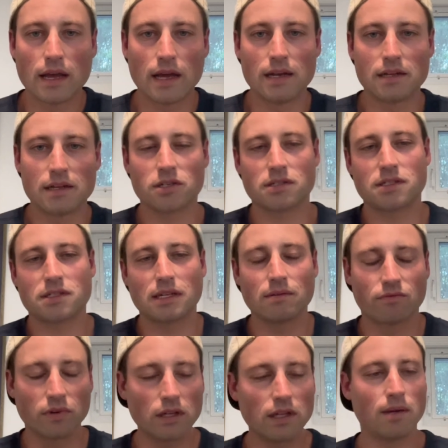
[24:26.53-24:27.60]
And it's just
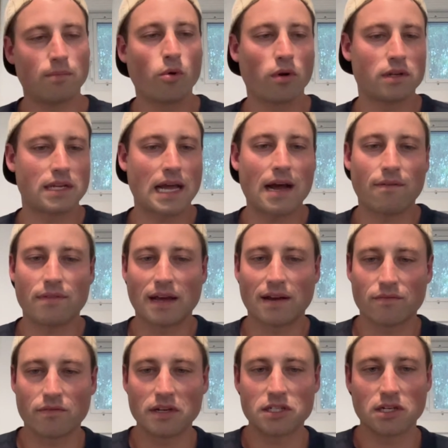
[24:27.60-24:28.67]
it's really important to have
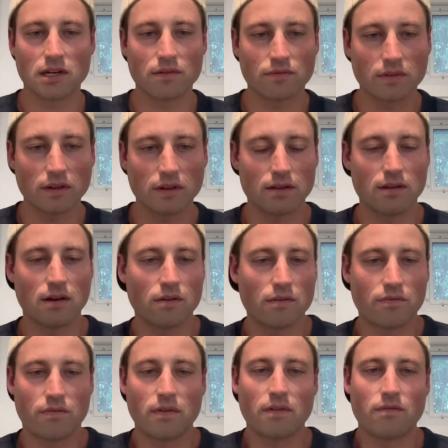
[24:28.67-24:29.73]
that vision. If it, you know,
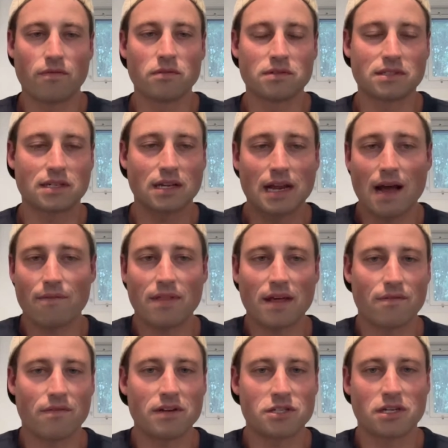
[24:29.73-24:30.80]
if, if you can have
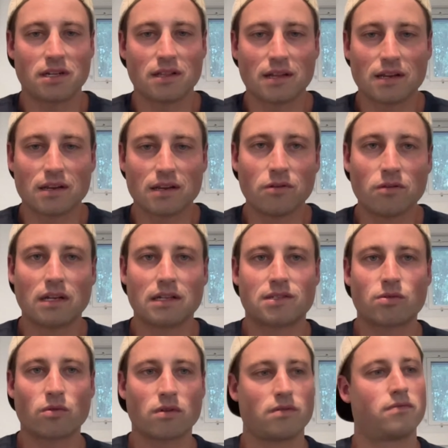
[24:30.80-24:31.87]
that vision, then you can
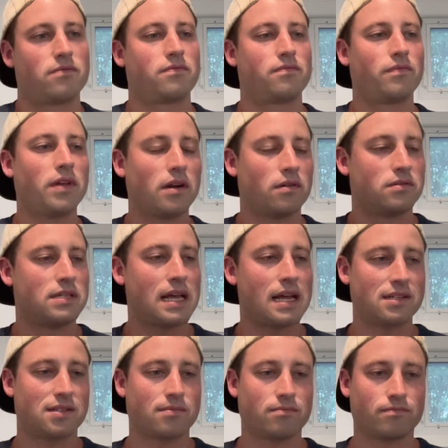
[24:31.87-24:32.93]
sort of, you know,
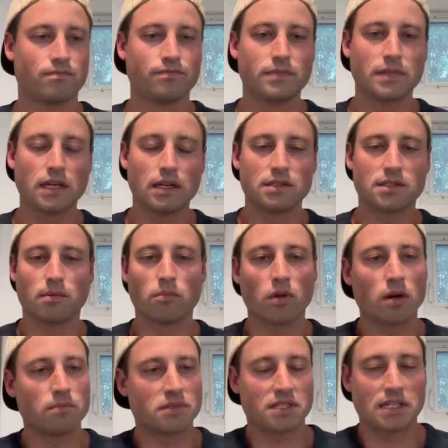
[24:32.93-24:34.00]
take some some
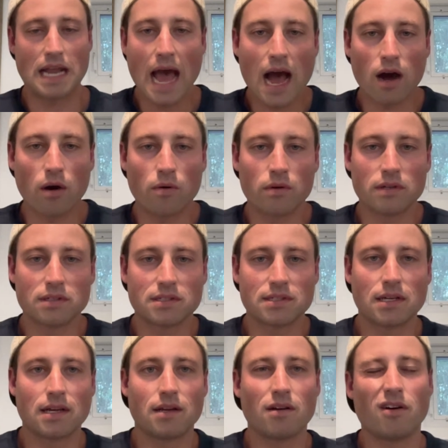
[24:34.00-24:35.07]
lumps now and
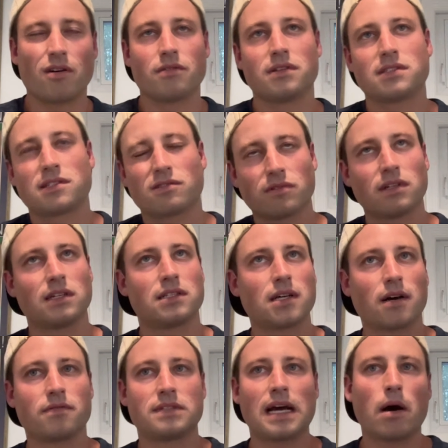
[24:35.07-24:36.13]
see, oh, this is a really
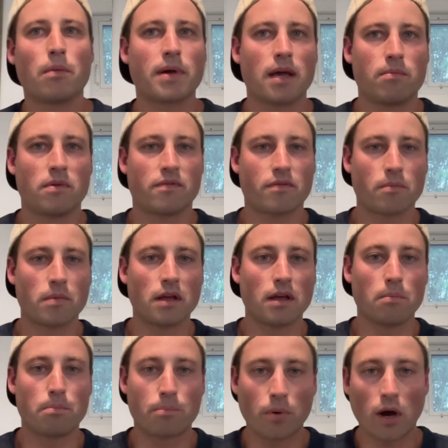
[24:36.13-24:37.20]
tough down payment for
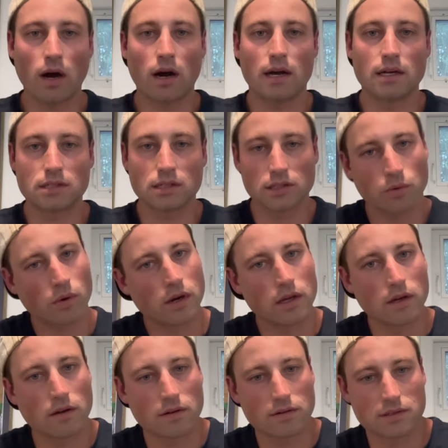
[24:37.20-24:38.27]
me, but in
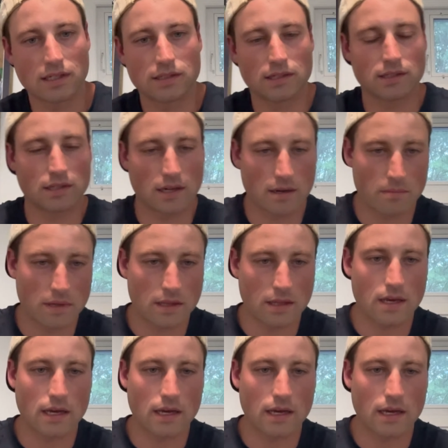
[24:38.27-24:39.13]
twenty years, this is going to be the